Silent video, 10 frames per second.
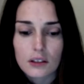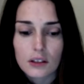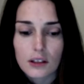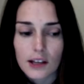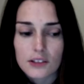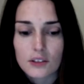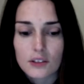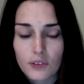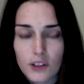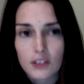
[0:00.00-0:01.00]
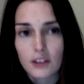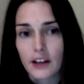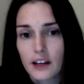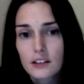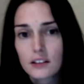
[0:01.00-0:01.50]
hasn't affected
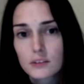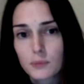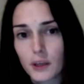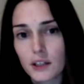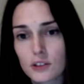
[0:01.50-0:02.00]
that as much.